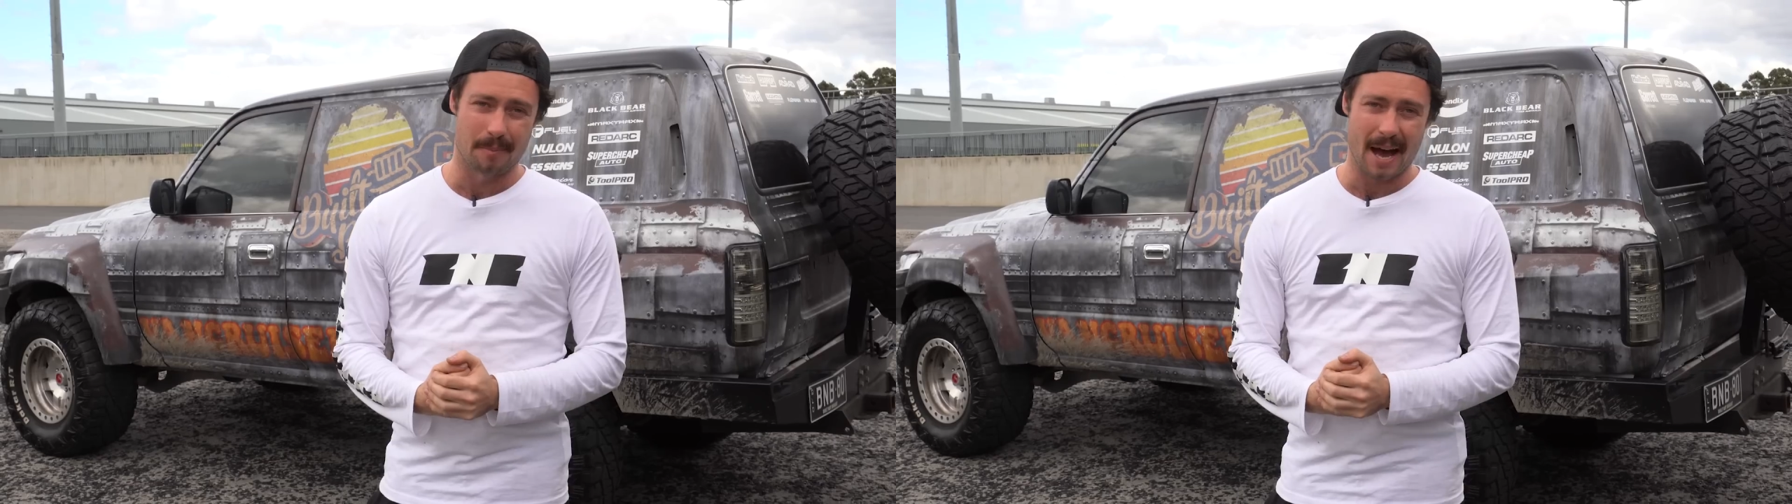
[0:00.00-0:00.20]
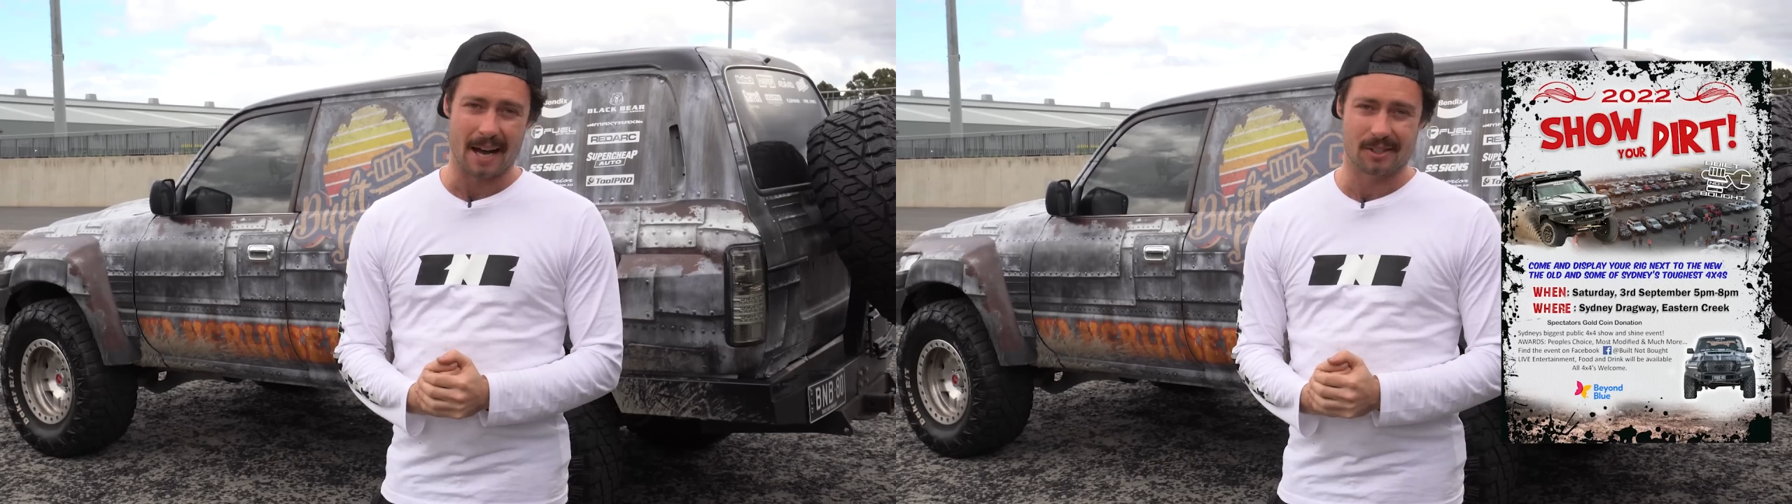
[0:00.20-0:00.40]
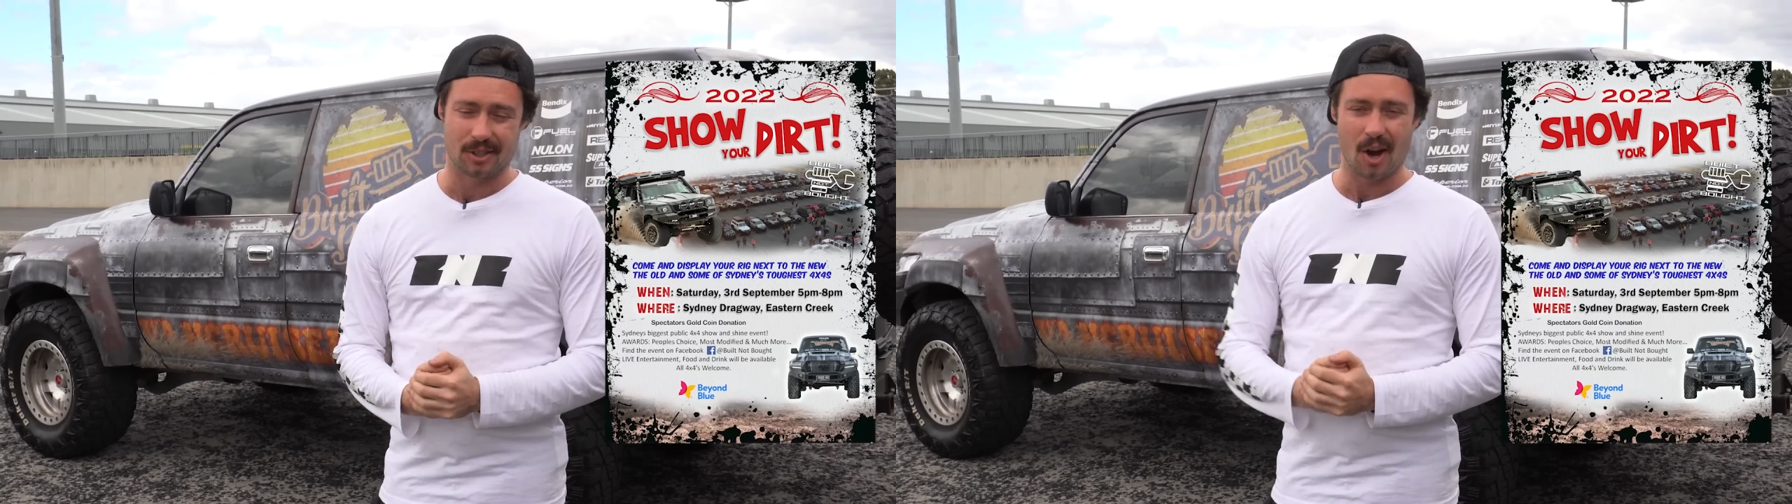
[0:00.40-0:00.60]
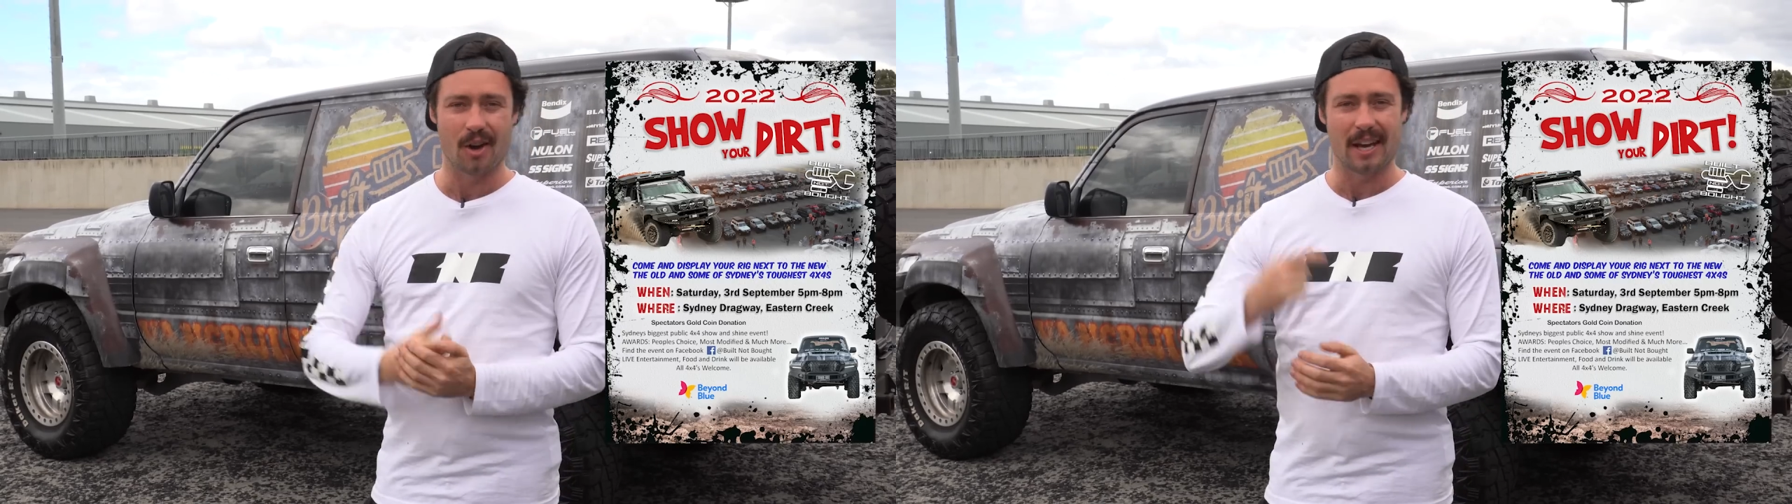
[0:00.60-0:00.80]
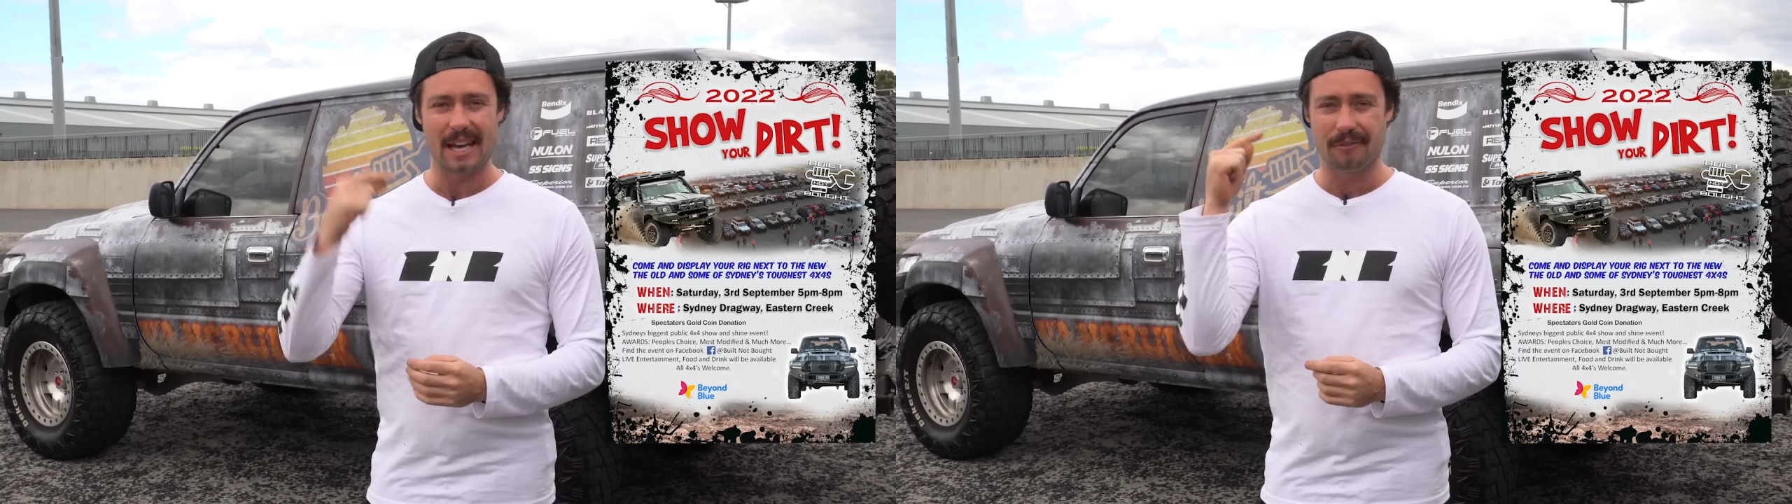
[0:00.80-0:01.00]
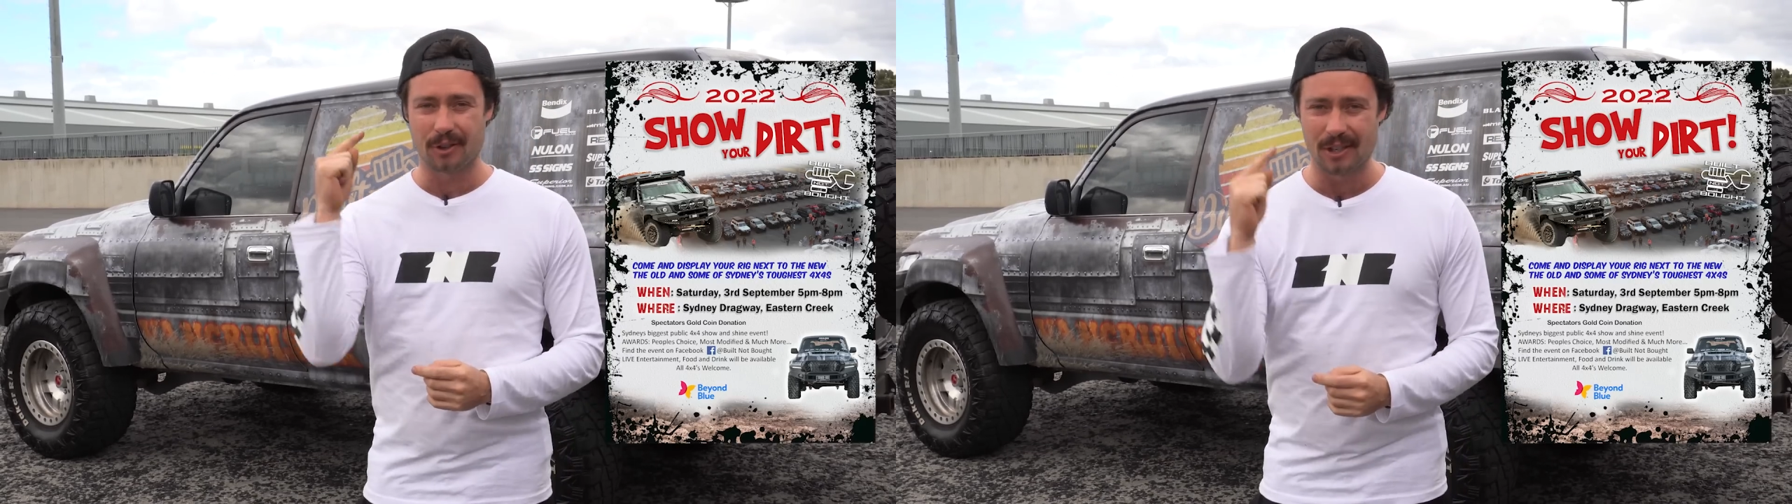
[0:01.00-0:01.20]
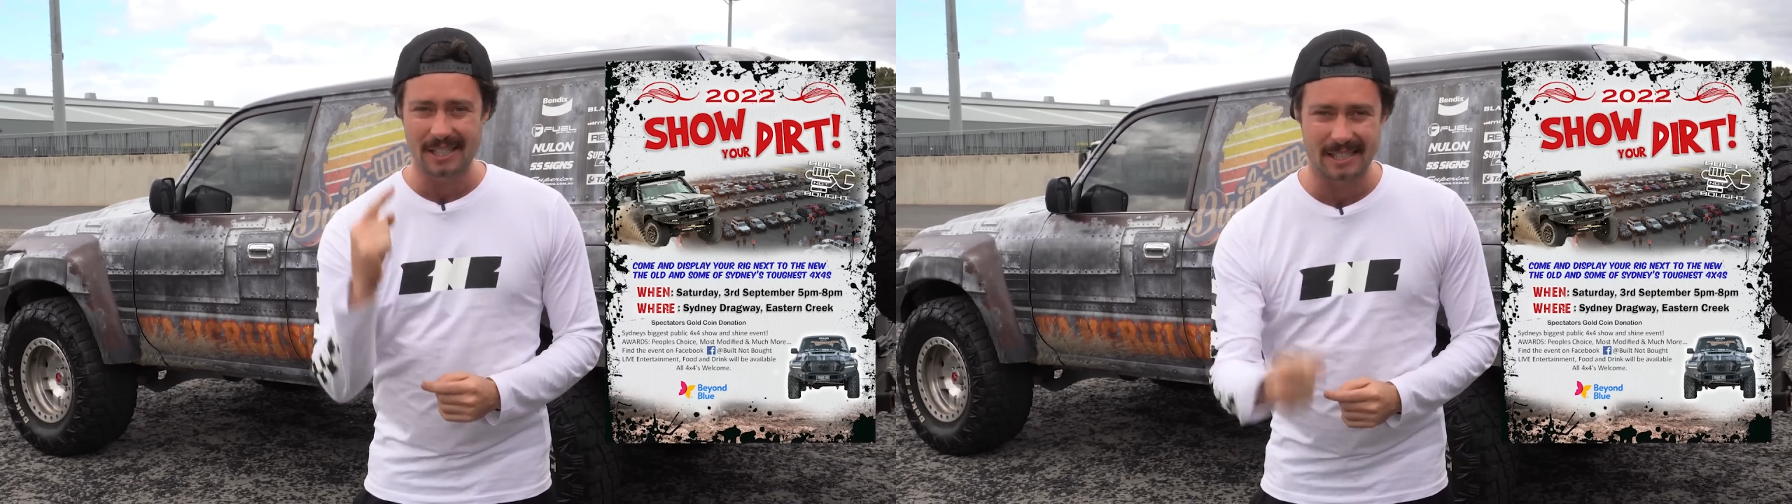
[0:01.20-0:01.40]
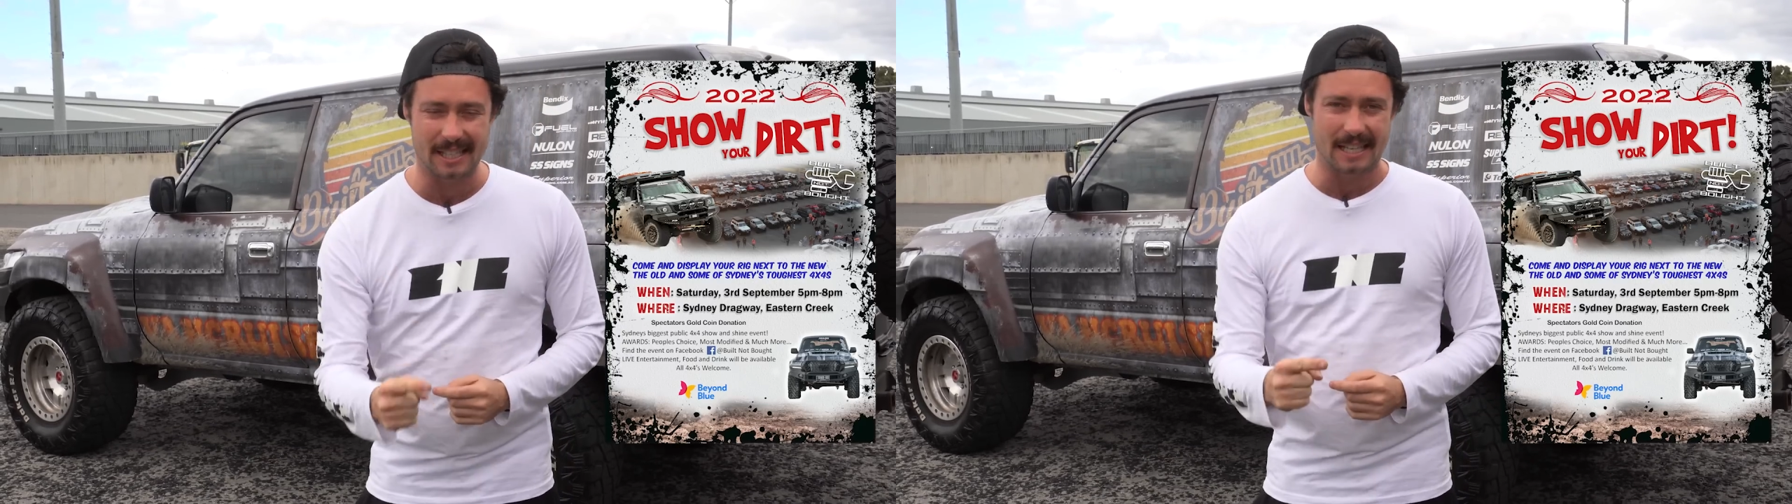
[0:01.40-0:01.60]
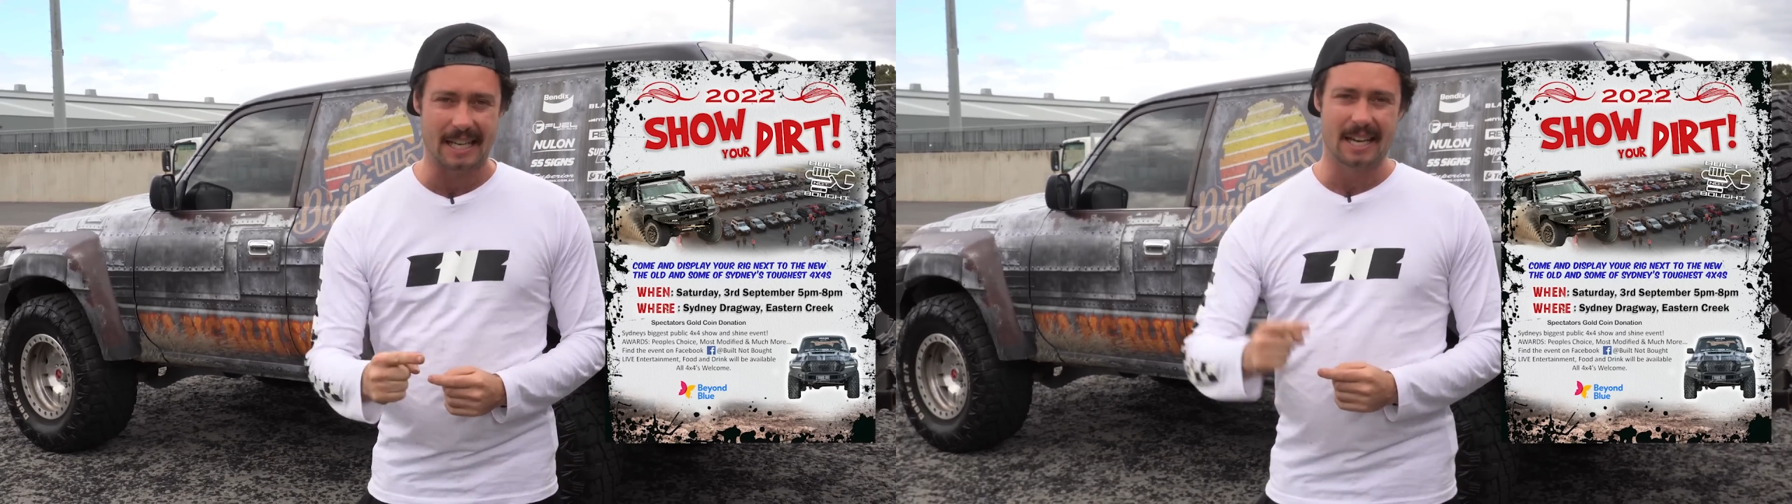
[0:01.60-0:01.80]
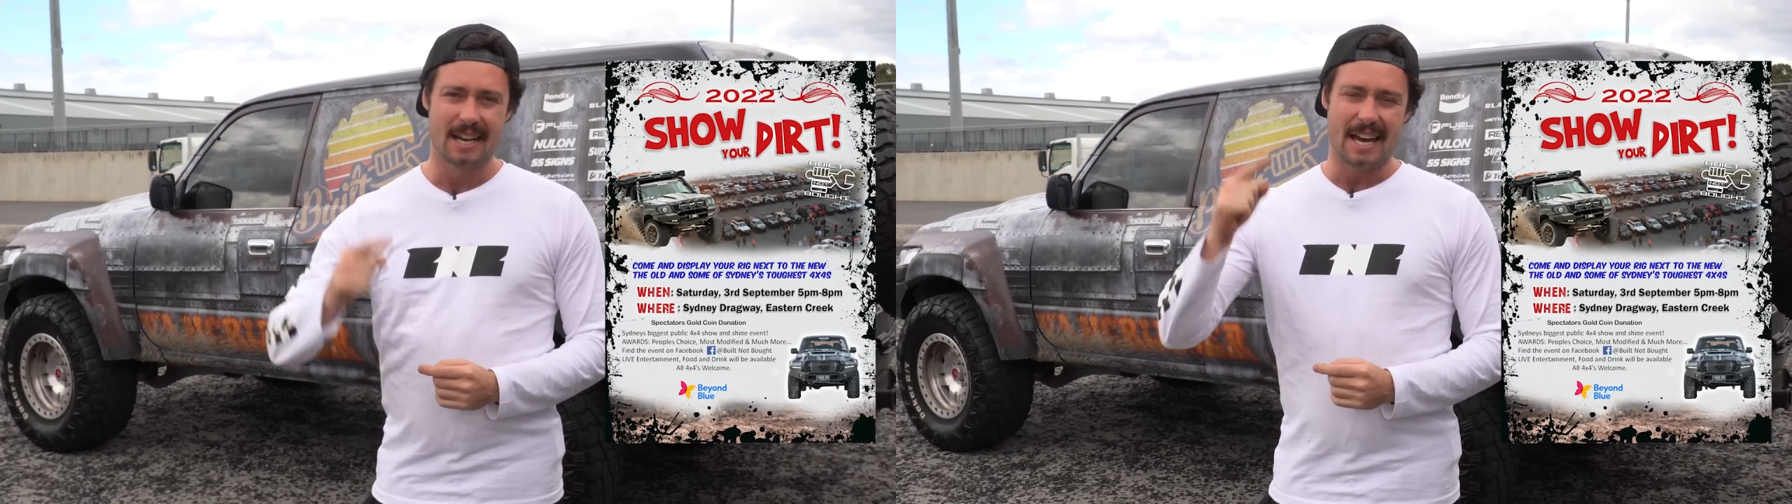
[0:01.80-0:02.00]
back. So if you're in
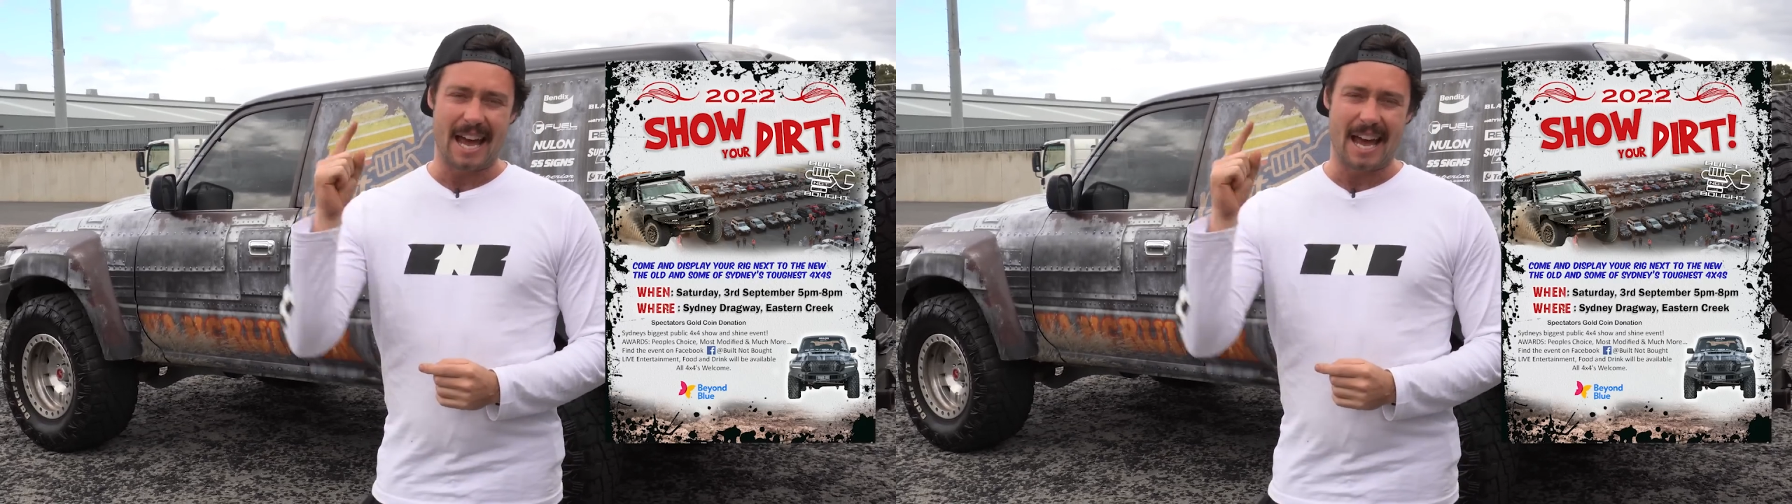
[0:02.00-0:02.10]
Sydney,